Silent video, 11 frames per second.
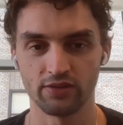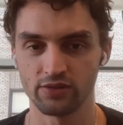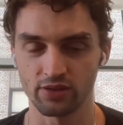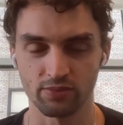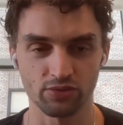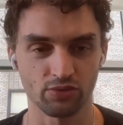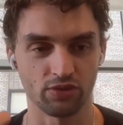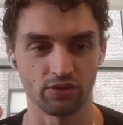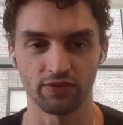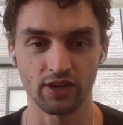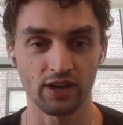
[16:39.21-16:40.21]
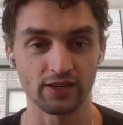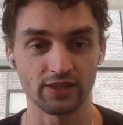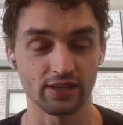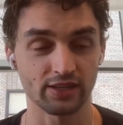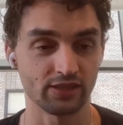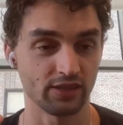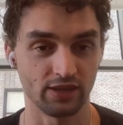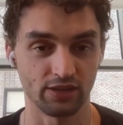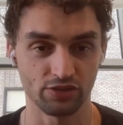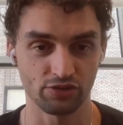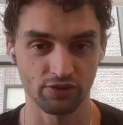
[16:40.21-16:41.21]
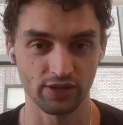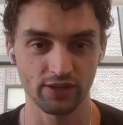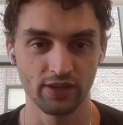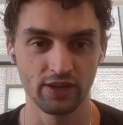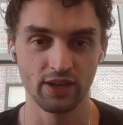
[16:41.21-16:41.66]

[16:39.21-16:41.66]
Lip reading: some sort of context in a string,